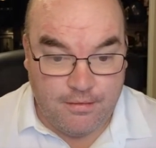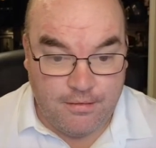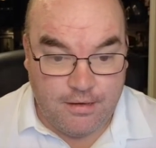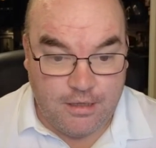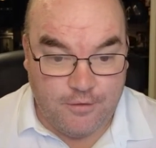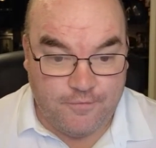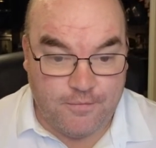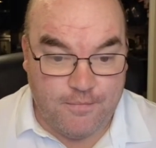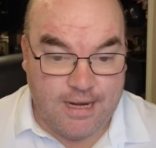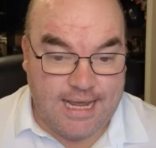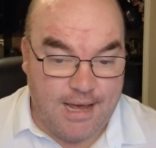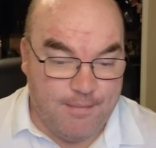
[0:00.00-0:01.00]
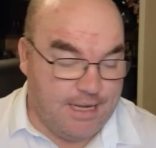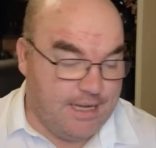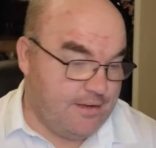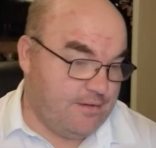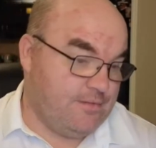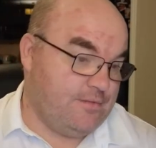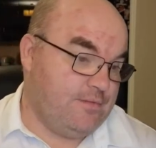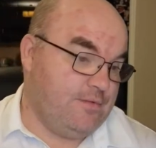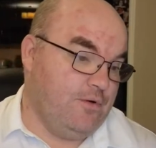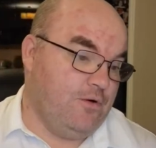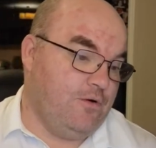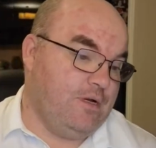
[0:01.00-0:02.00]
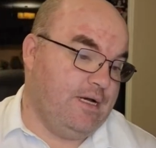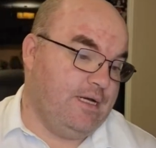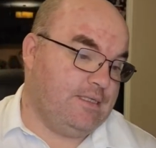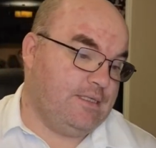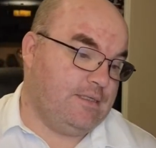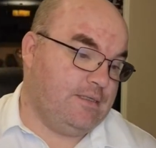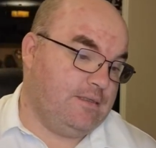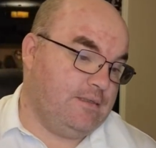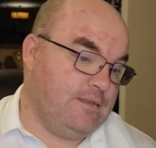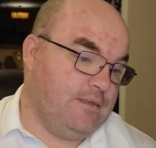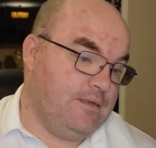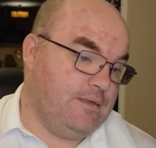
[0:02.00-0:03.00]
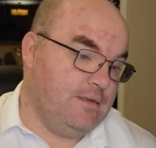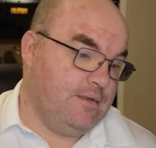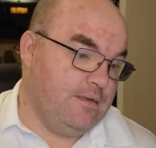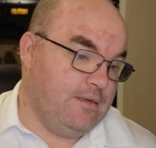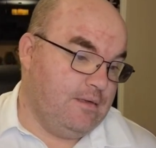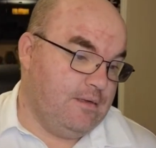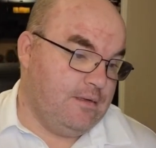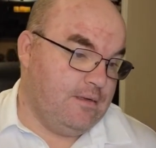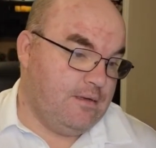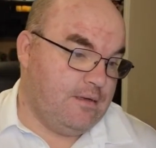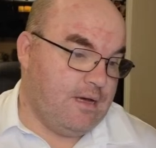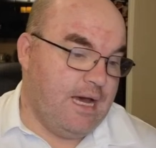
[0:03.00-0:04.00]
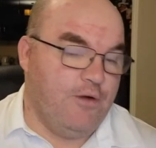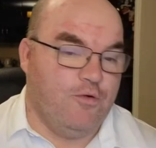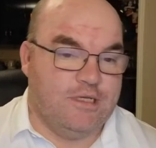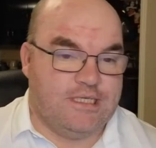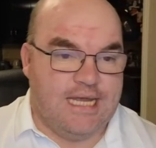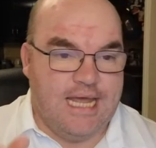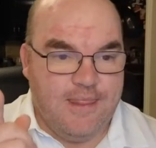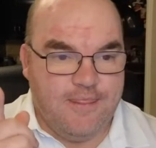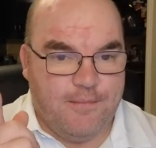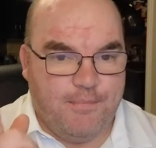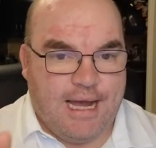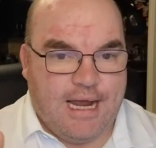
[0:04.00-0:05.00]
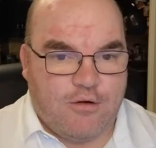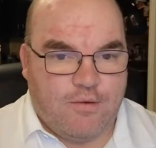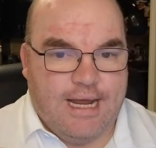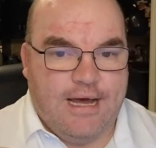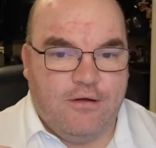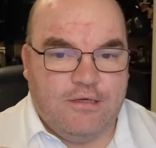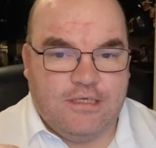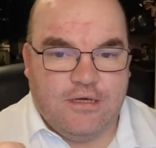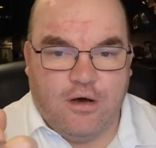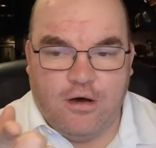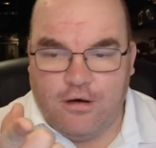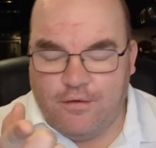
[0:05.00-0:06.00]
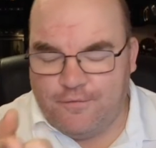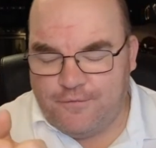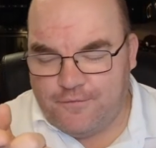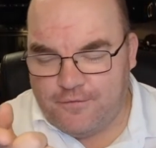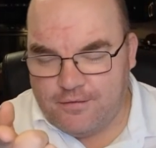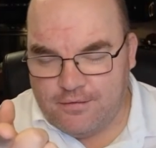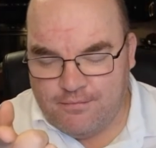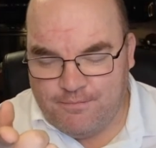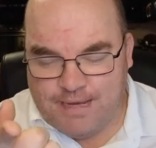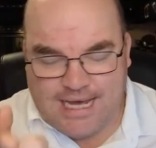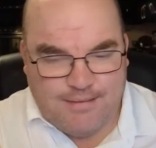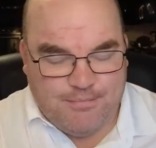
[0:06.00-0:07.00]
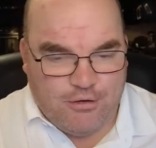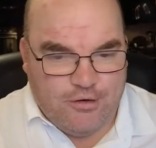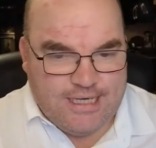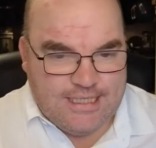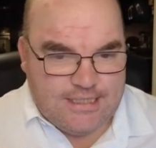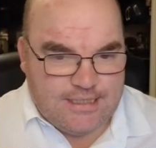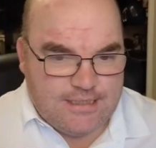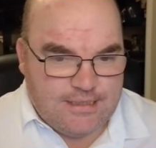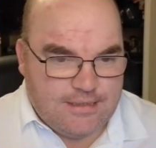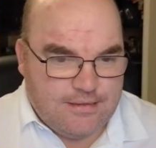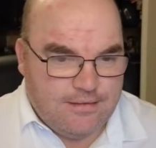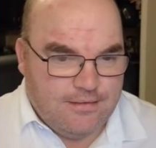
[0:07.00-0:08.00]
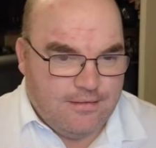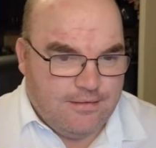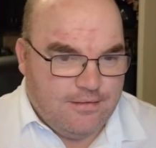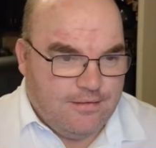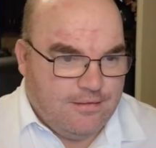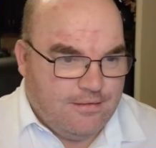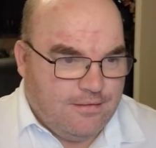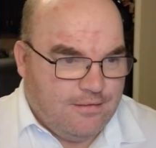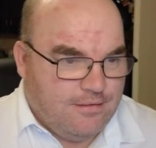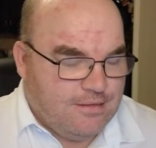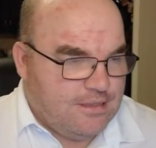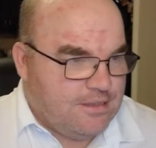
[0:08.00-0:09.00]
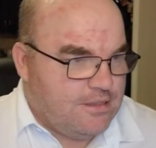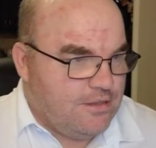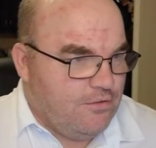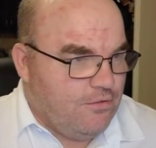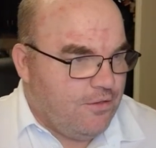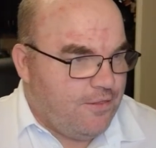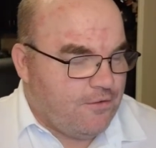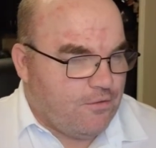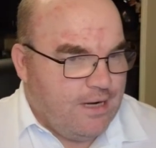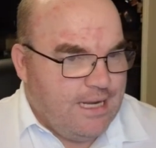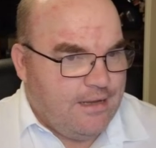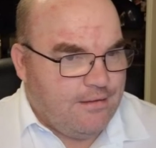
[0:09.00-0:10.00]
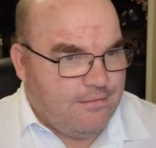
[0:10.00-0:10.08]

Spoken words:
Hello from Miami. Oh, nice. I was in the background of Bad Boys, is it 2 or 3?